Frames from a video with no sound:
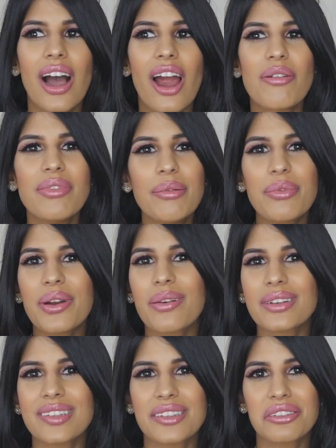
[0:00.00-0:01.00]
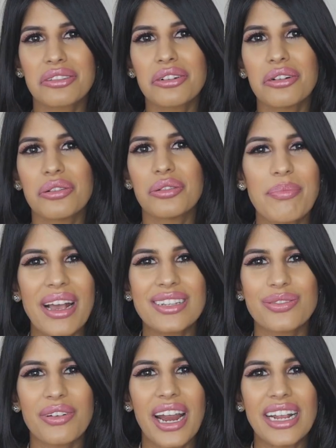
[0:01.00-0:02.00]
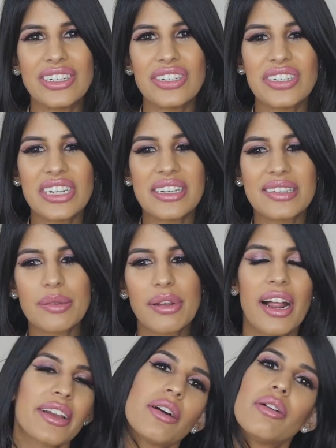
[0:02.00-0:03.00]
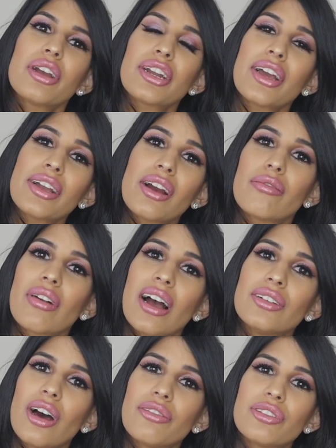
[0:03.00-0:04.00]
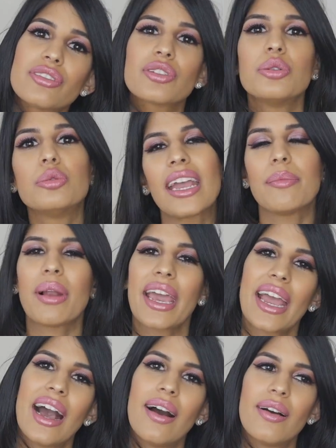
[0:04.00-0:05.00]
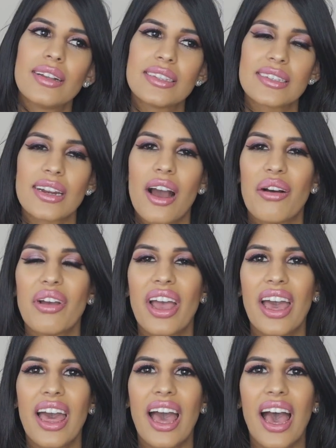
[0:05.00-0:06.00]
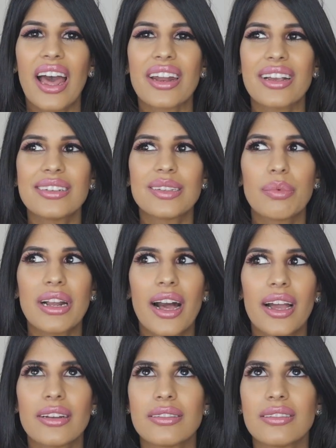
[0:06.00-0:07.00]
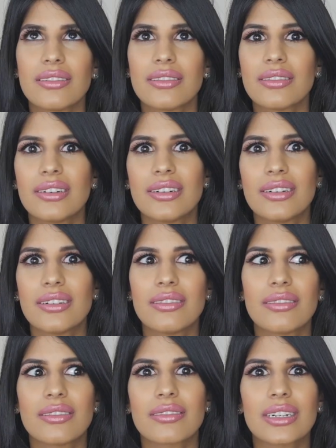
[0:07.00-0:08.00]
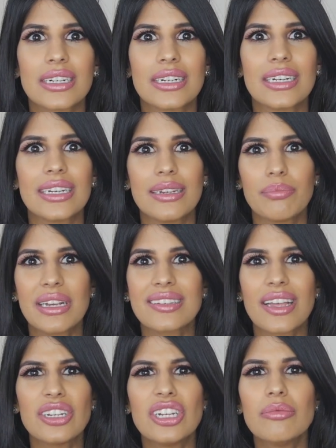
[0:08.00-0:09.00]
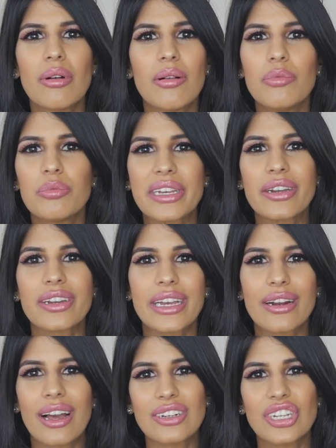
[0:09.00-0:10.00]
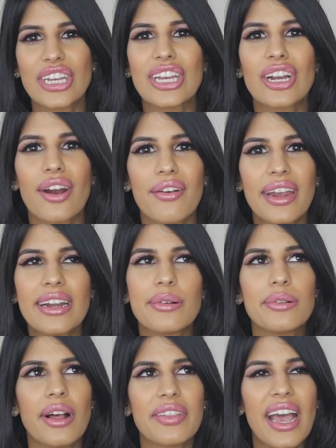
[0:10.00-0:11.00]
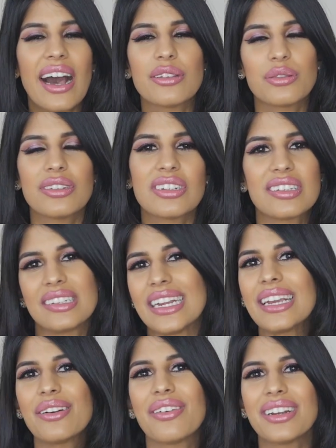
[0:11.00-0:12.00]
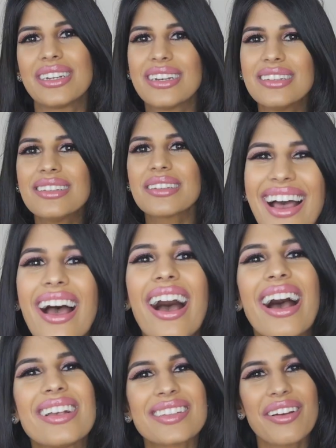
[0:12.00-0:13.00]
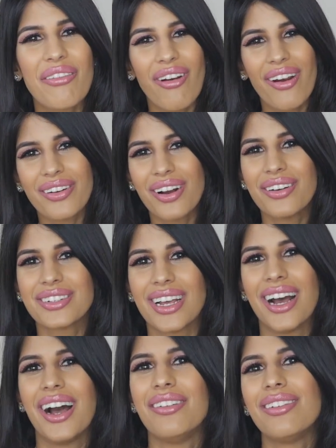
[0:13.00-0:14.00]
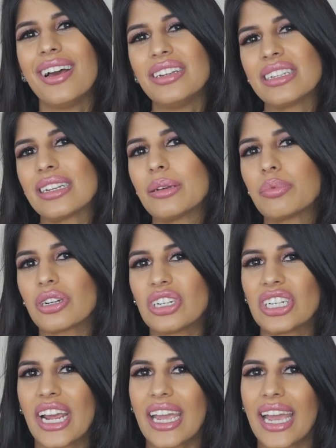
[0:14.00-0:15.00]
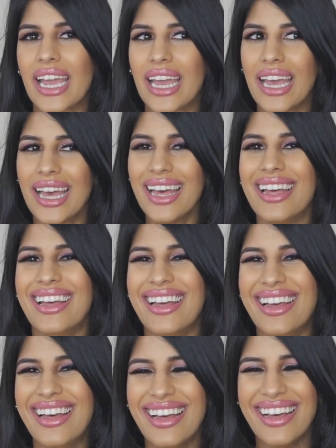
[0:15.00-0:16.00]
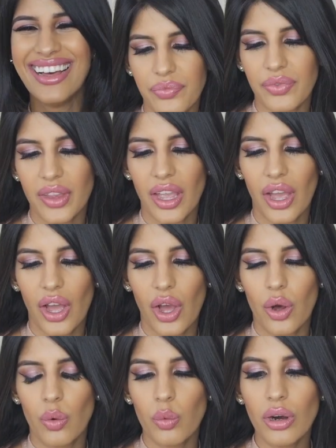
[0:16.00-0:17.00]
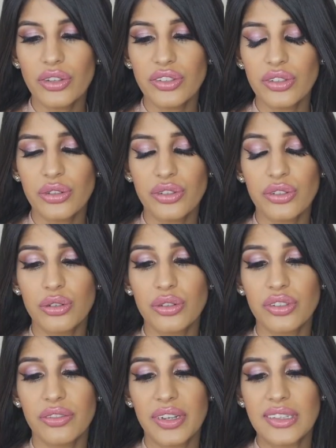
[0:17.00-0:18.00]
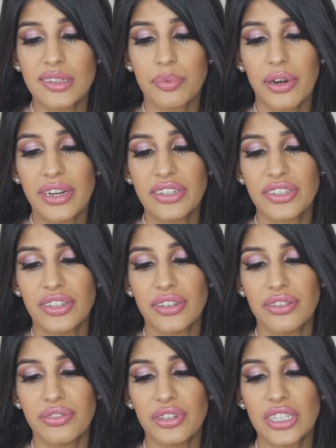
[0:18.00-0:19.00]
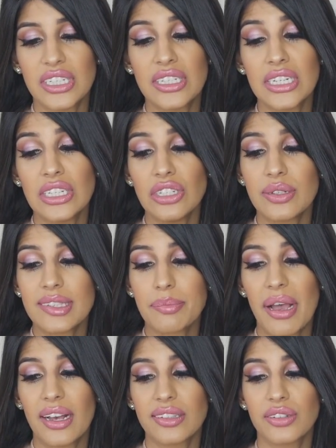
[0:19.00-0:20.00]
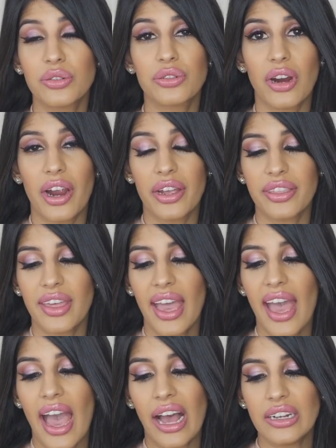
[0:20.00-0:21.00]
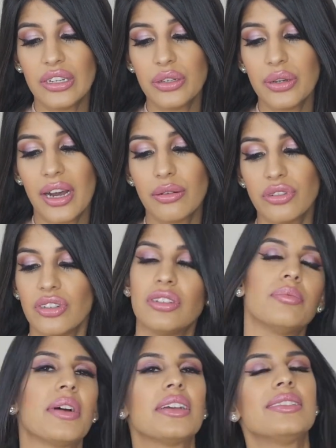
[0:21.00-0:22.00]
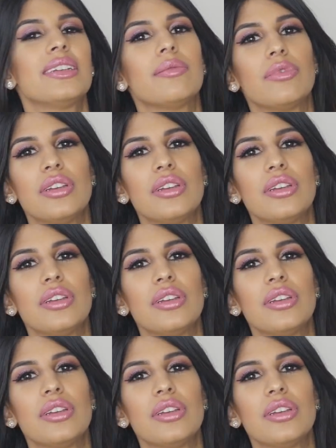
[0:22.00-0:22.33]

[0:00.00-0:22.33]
I remember when I was at school, my best friend, she used to be like, oh, can I come round after school and play out and stuff? And I used to be like, no, not really, because I knew my mum would be cooking like chicken curry and the house would just stink of onions. As I've grown older, I've learned to appreciate it. What's your source of inspiration for continuous personal growth, and who helped you the most in